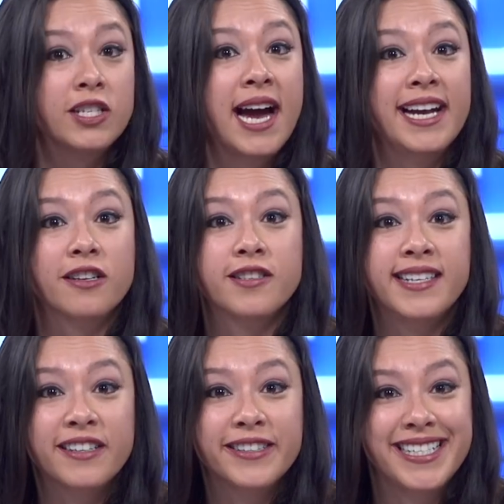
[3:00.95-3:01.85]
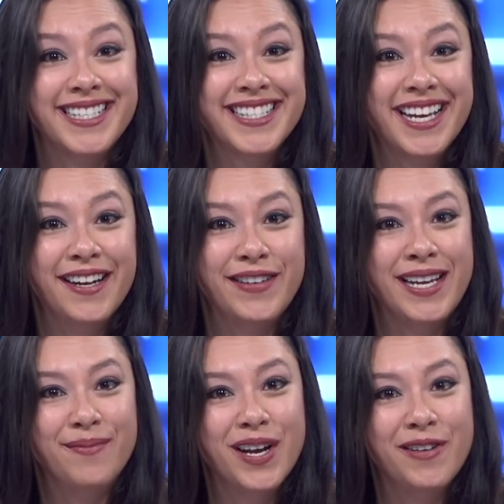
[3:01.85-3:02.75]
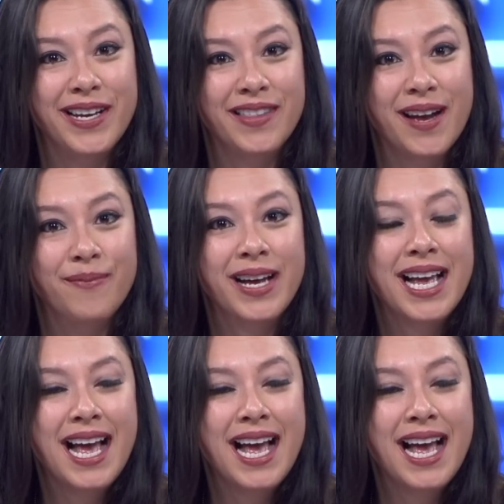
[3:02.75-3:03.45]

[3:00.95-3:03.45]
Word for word: entire series of him knowing them.